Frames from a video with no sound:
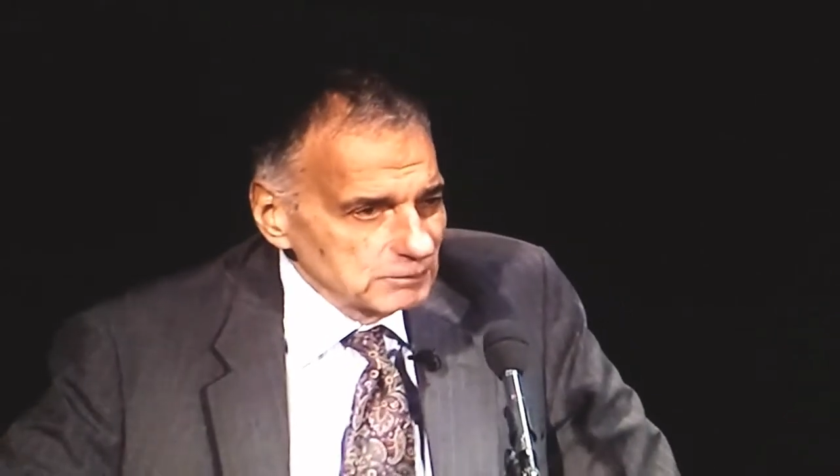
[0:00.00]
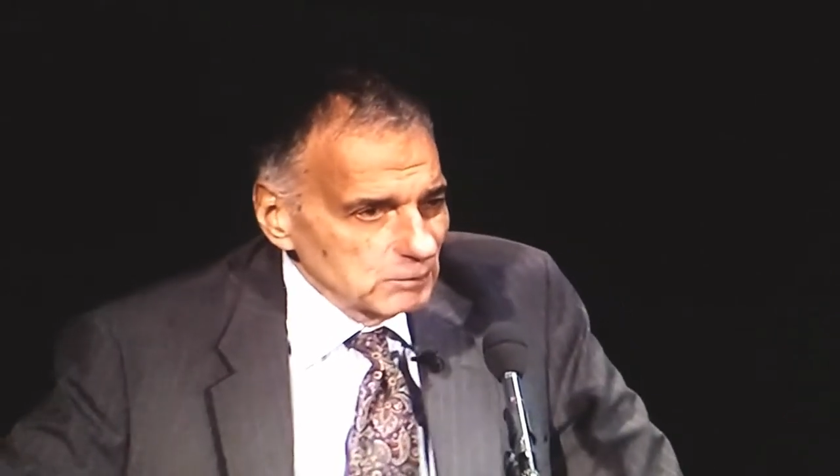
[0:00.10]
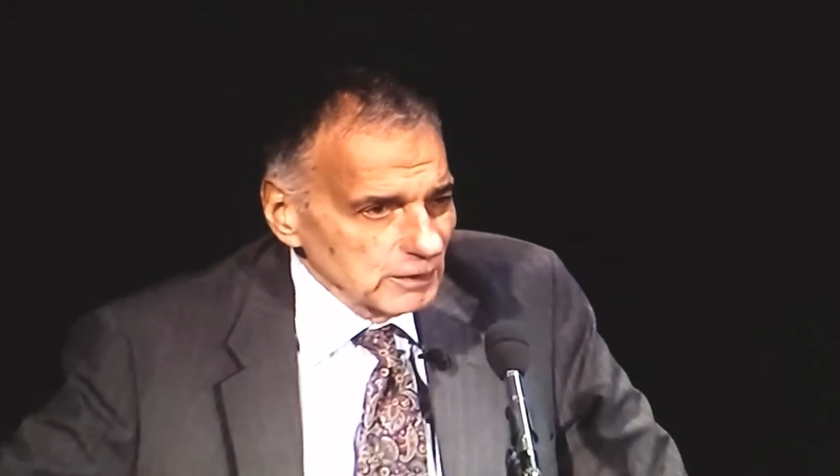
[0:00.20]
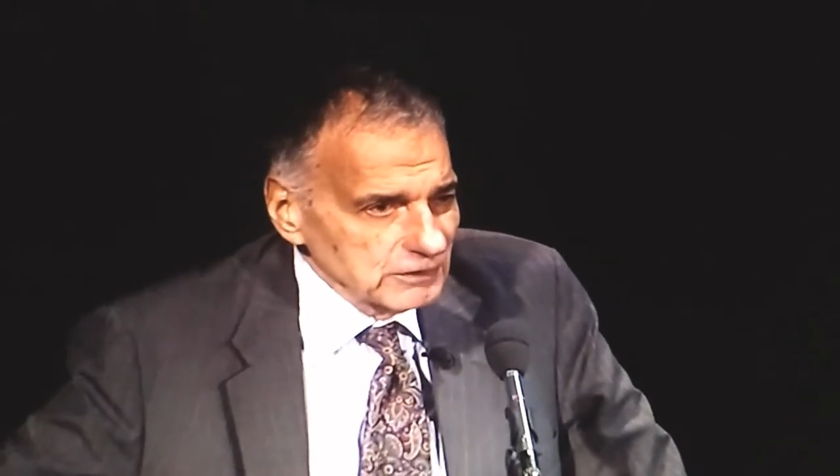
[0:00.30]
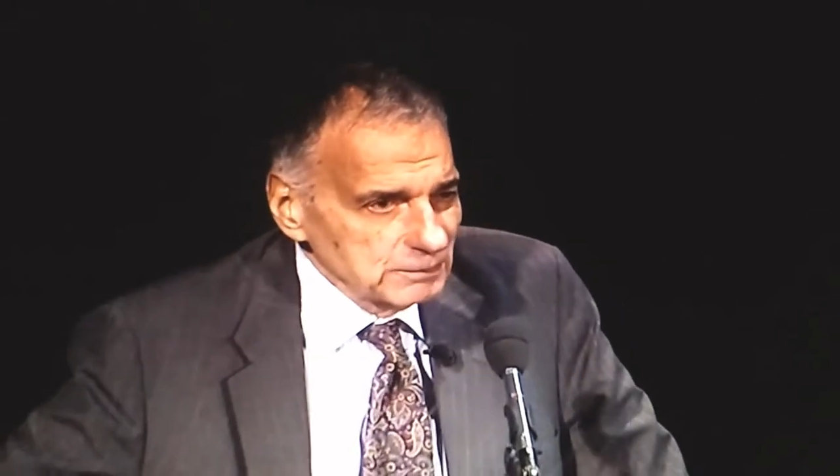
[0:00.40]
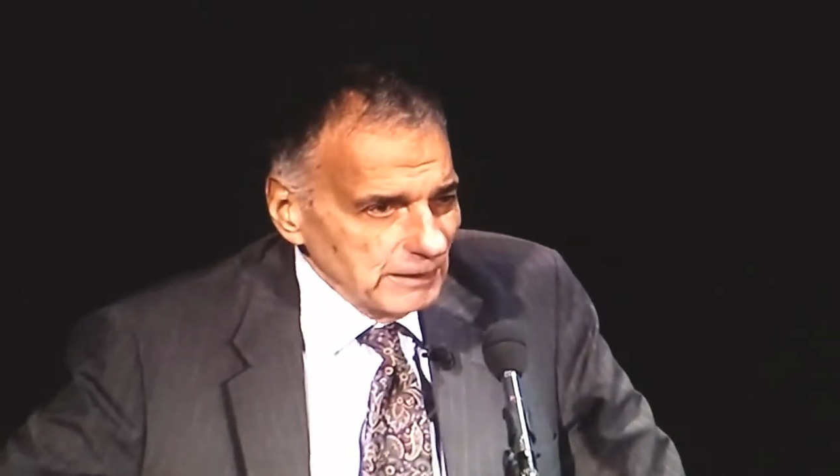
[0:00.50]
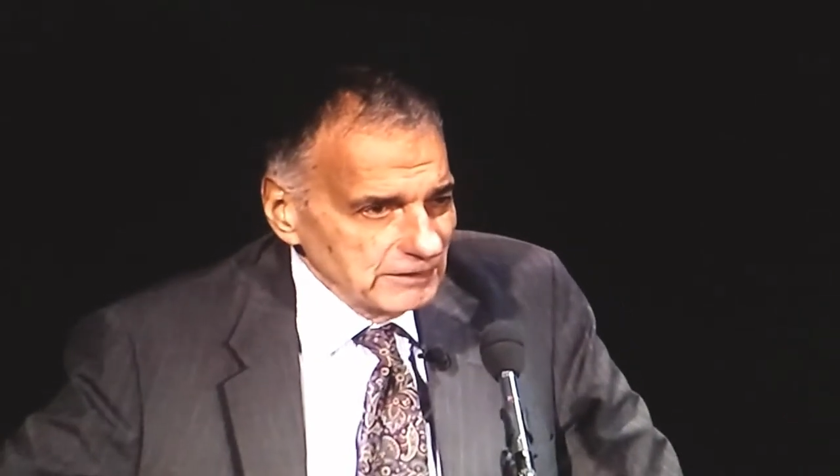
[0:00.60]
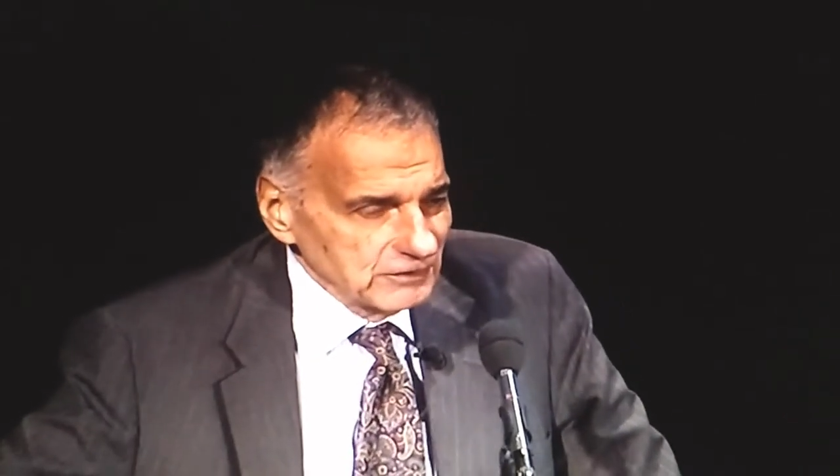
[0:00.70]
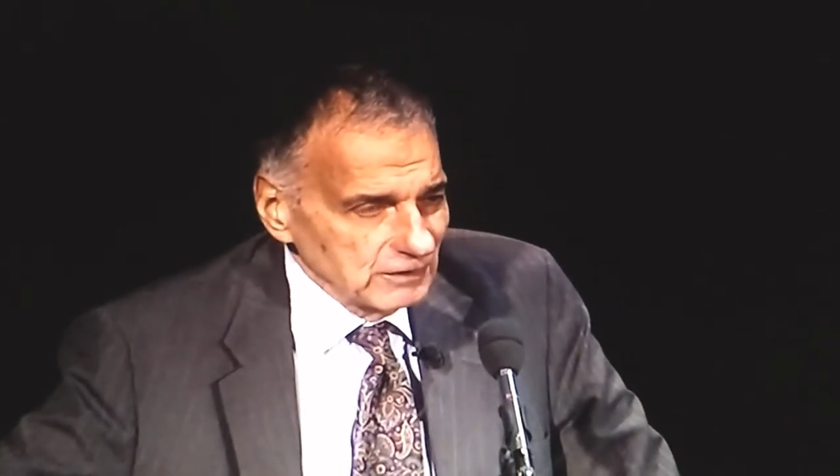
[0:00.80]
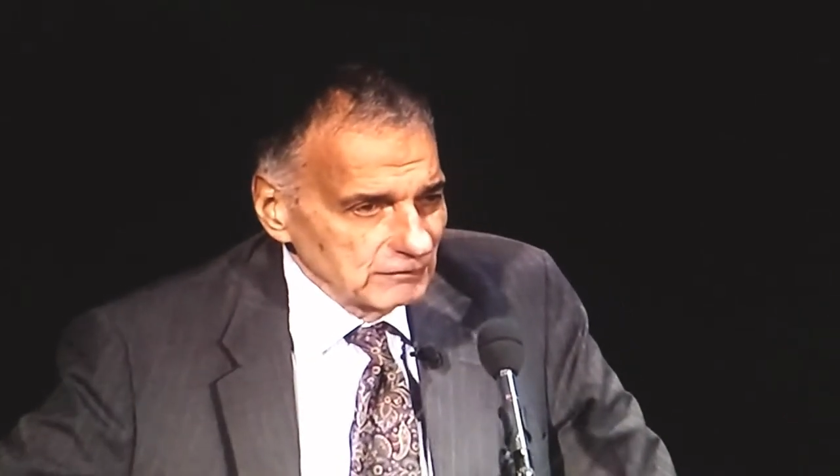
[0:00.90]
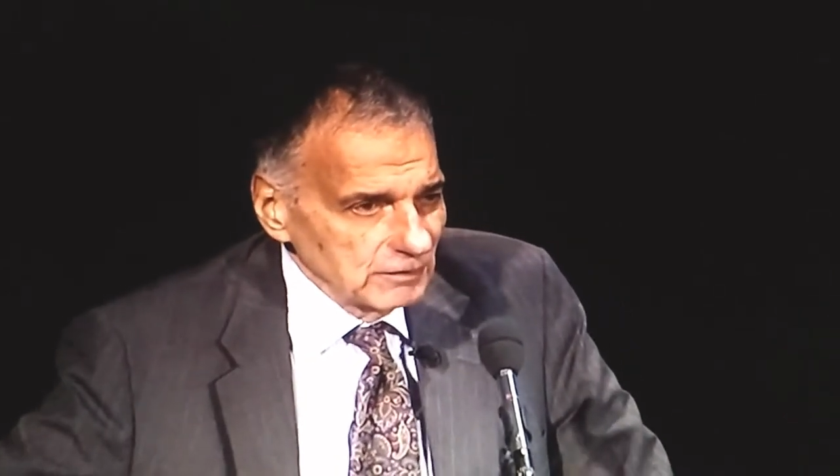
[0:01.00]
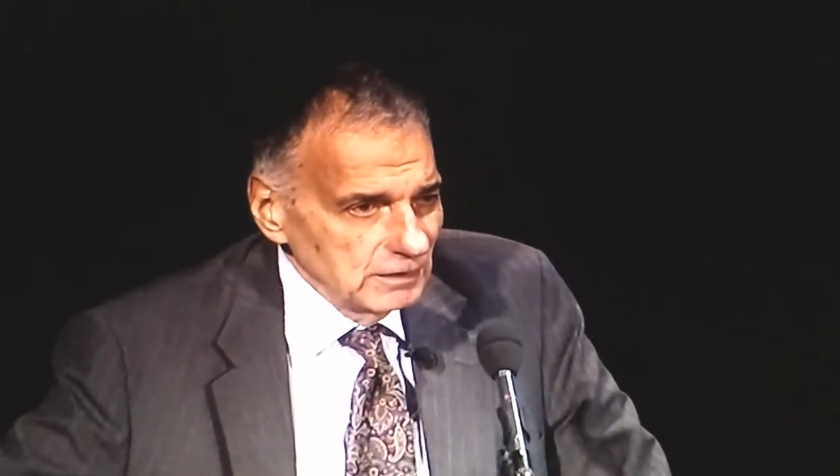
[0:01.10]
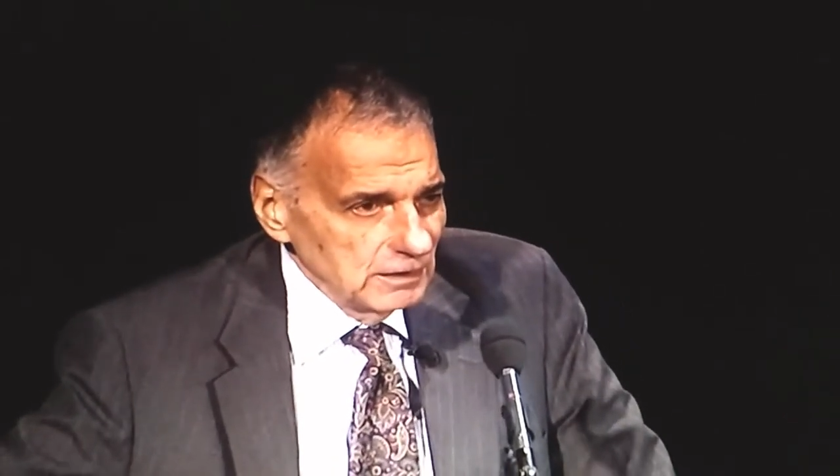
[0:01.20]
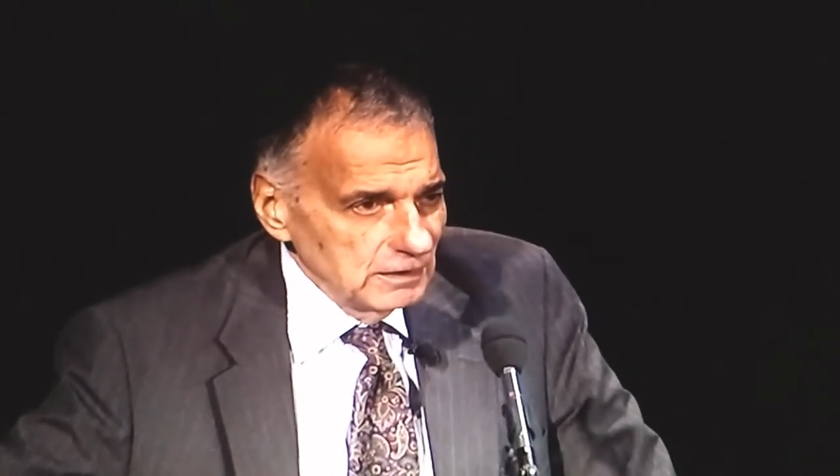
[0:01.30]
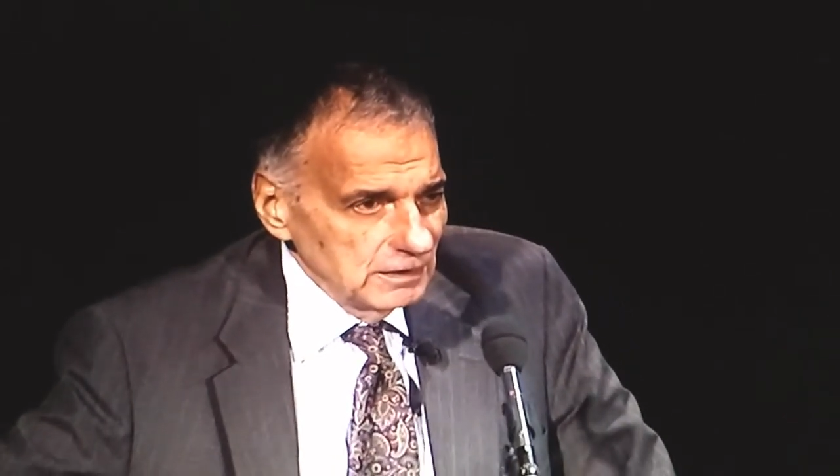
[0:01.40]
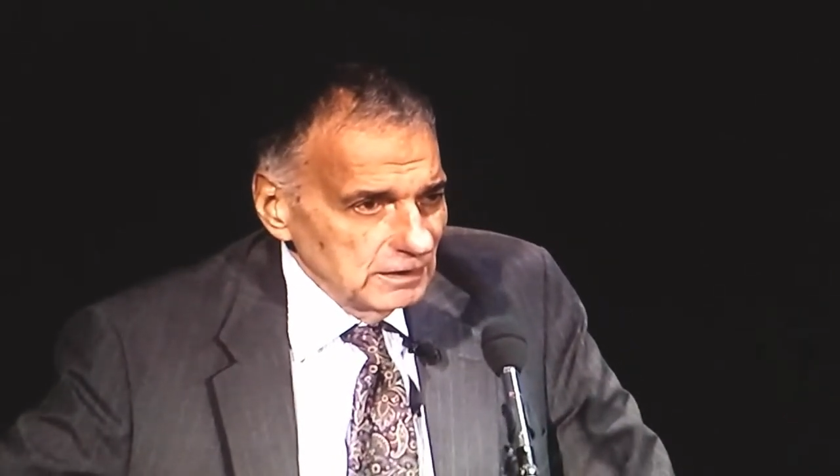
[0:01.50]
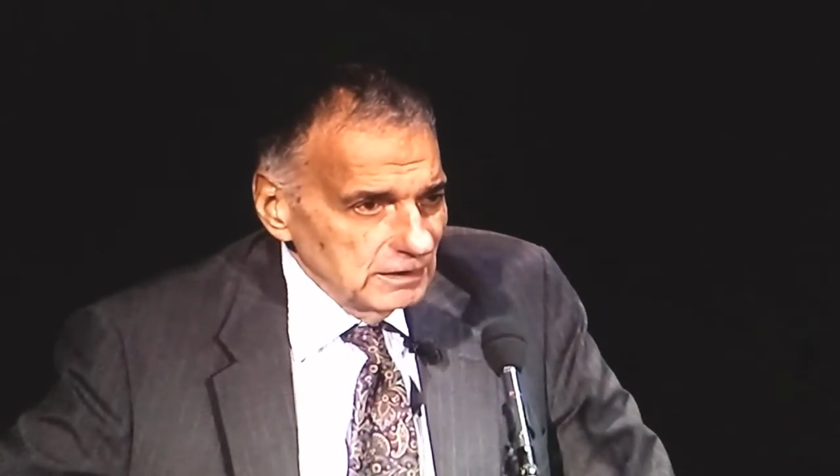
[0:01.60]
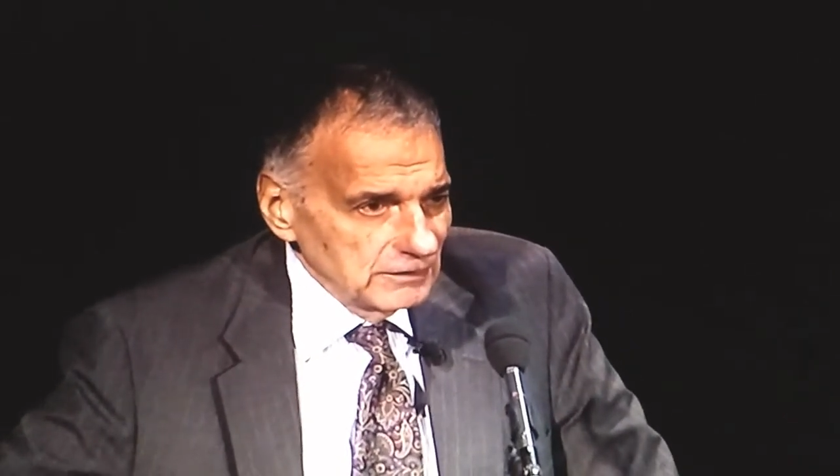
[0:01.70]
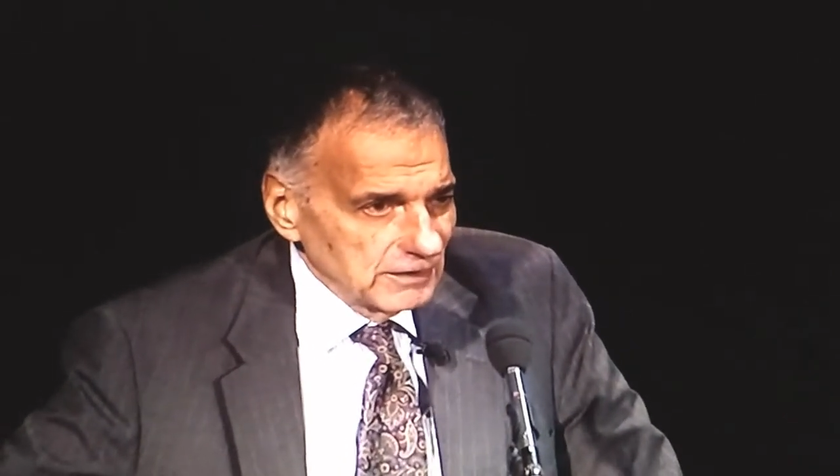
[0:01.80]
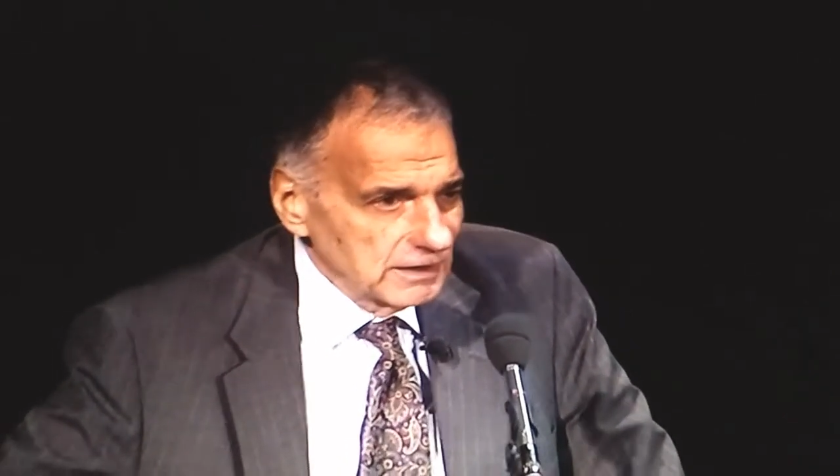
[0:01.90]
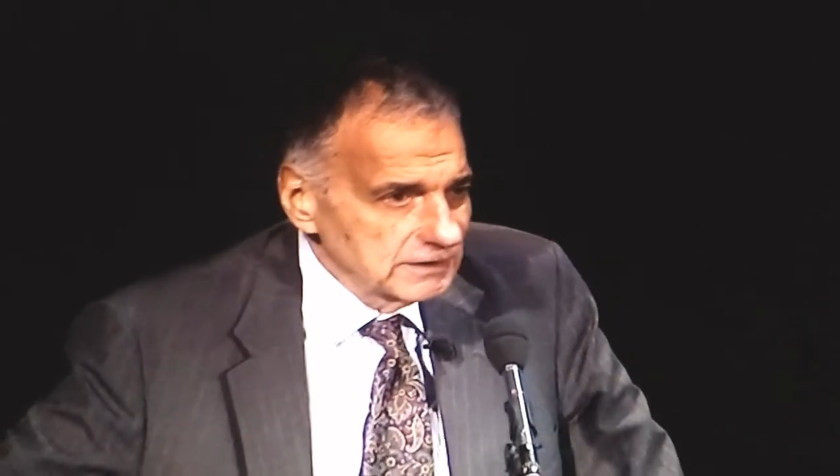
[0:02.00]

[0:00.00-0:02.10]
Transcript: more expensive than